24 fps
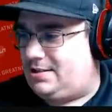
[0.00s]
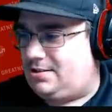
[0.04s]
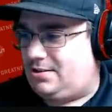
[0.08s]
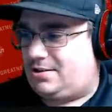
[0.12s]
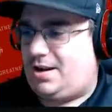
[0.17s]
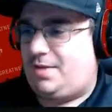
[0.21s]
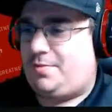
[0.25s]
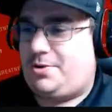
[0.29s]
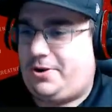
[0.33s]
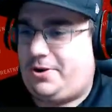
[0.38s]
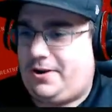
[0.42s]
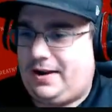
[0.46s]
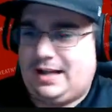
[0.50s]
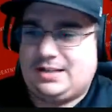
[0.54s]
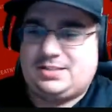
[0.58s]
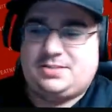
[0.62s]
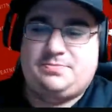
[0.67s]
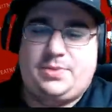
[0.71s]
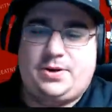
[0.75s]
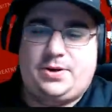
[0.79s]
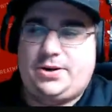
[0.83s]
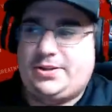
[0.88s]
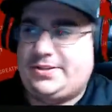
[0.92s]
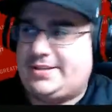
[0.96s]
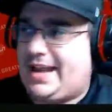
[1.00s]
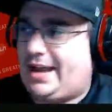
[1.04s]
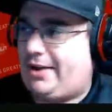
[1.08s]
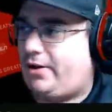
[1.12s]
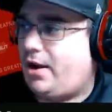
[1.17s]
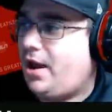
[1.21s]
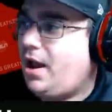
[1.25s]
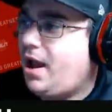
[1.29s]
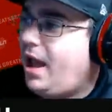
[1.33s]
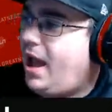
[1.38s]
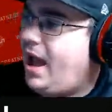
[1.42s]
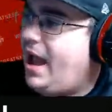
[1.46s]
come to your house and burn it down.
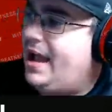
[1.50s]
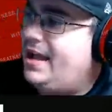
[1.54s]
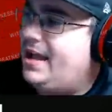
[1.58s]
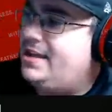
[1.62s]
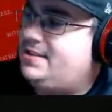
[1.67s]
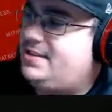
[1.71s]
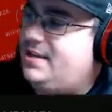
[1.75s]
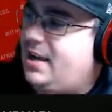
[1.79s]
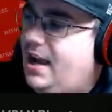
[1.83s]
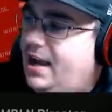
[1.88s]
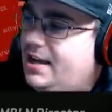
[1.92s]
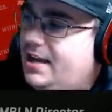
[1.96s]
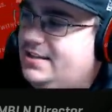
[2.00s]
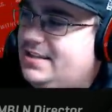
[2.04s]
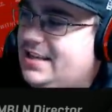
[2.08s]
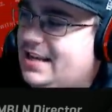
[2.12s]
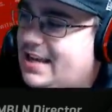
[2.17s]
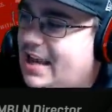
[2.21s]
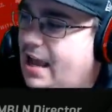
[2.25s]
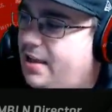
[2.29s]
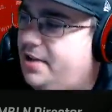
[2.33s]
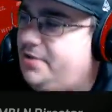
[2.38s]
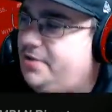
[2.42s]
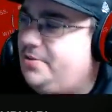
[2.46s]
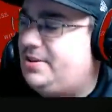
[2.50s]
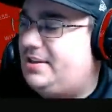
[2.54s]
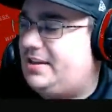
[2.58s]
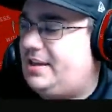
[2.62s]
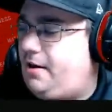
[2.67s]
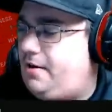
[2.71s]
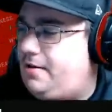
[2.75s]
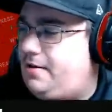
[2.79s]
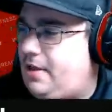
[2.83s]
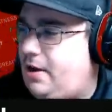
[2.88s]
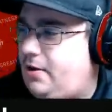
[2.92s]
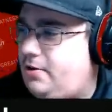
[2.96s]
As Zeke Elliott with the
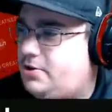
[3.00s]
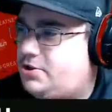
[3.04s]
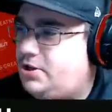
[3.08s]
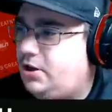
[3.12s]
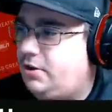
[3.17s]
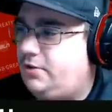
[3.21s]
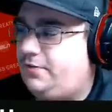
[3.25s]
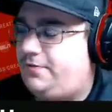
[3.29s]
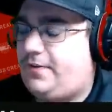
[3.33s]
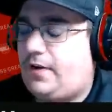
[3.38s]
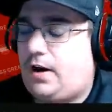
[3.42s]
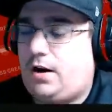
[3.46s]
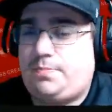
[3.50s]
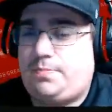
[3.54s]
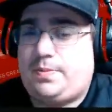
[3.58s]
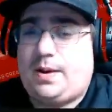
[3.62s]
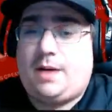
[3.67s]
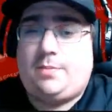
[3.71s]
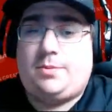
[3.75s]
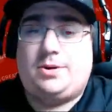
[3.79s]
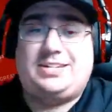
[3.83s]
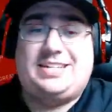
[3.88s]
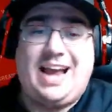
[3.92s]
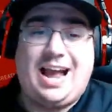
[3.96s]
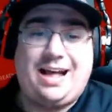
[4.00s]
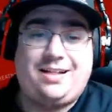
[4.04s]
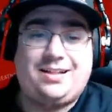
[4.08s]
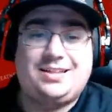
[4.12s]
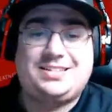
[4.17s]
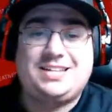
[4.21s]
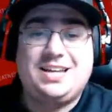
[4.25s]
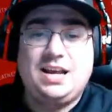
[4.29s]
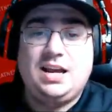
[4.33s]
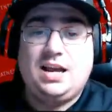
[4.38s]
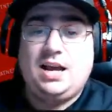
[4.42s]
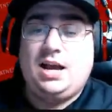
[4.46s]
carry there, and so far, Bomber,
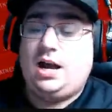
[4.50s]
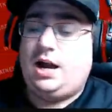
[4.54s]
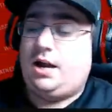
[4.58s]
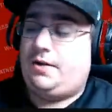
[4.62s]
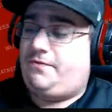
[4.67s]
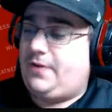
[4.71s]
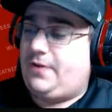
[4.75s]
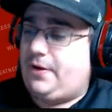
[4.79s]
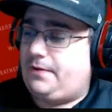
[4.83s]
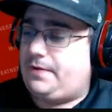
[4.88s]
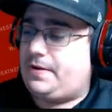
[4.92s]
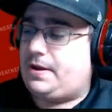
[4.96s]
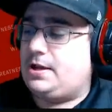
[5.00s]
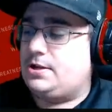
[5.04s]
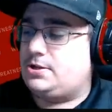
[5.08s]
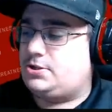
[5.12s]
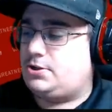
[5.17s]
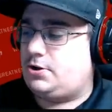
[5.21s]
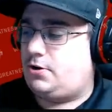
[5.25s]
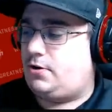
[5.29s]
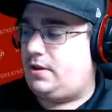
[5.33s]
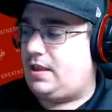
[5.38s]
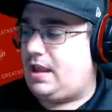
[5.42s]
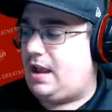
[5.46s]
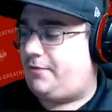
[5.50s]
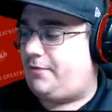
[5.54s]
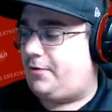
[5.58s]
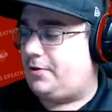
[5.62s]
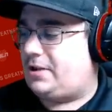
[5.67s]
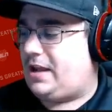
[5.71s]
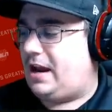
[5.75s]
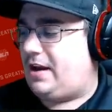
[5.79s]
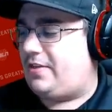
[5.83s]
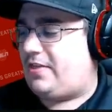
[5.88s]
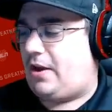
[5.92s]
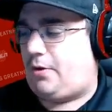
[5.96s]
Dallas, very concerted
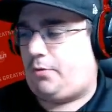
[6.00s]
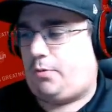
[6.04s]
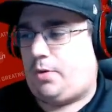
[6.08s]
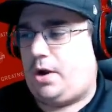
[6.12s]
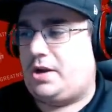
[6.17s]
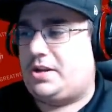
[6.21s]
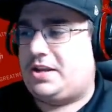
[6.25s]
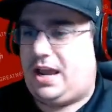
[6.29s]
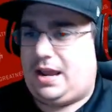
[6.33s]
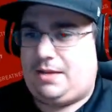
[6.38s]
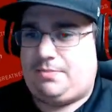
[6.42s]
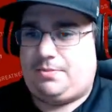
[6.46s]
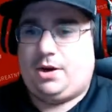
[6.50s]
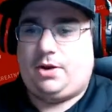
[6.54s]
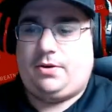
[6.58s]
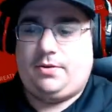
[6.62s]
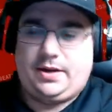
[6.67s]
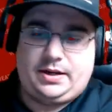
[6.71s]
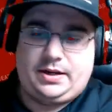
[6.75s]
effort getting that run game going.